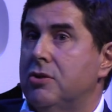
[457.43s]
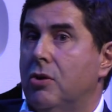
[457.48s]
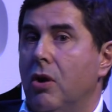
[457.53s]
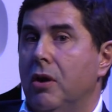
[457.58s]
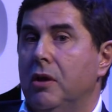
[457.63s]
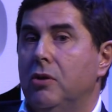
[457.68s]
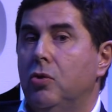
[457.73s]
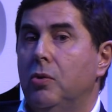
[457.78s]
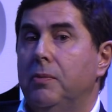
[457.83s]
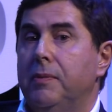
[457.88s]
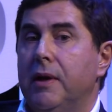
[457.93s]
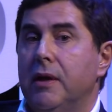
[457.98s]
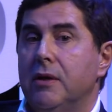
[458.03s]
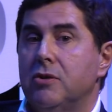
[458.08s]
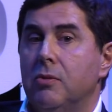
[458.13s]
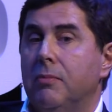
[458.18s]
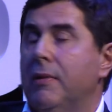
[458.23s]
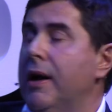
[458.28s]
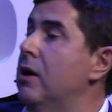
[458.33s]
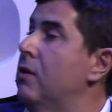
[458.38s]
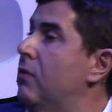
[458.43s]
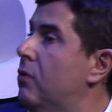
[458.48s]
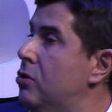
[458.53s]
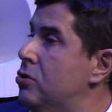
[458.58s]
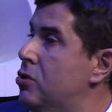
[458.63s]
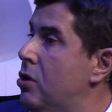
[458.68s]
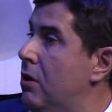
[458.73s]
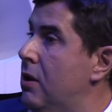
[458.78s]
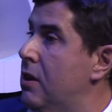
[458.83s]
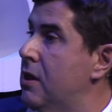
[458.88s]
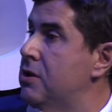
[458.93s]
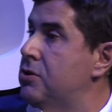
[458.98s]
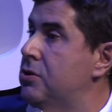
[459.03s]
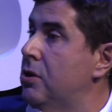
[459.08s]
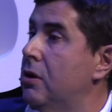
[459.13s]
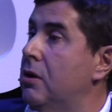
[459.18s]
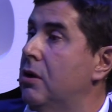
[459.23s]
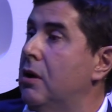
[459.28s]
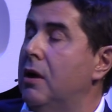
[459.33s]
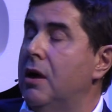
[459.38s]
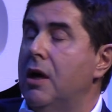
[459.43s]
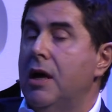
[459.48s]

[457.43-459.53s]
going to be some kind of consolidation.